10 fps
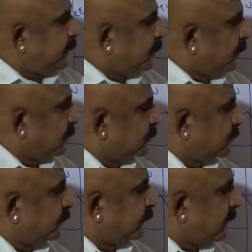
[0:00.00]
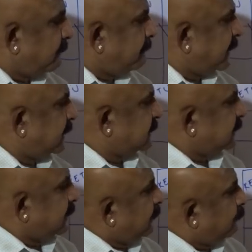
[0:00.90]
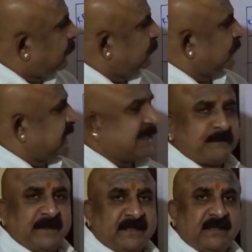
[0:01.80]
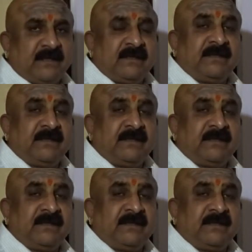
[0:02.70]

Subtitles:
Here also, from Mars, fourth house aspect,